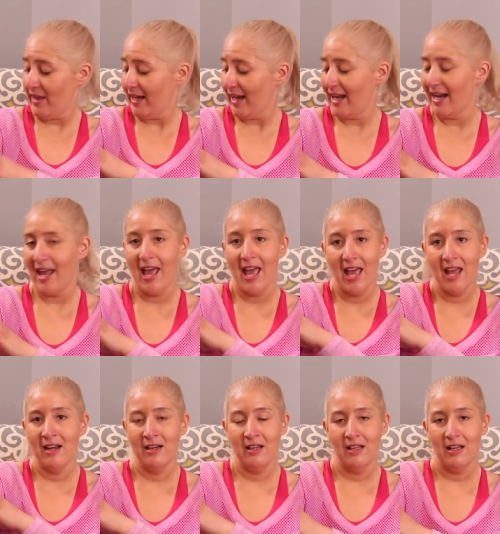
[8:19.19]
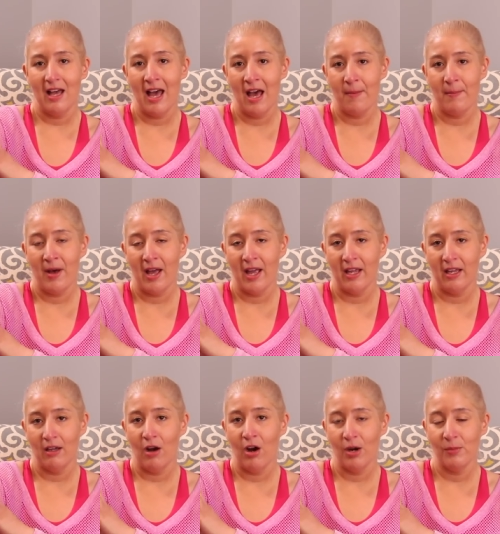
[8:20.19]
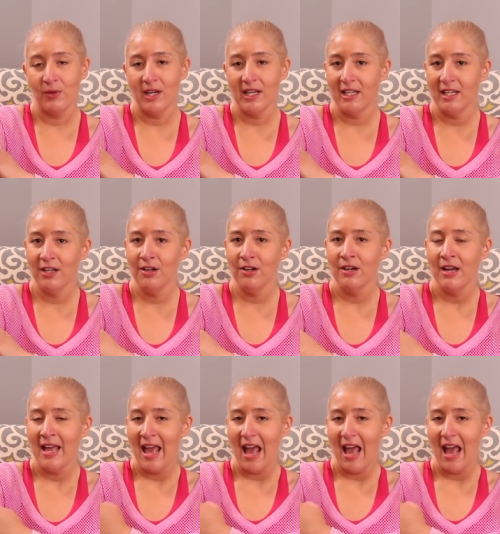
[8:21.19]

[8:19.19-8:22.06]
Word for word: they kind of end at my arm right here.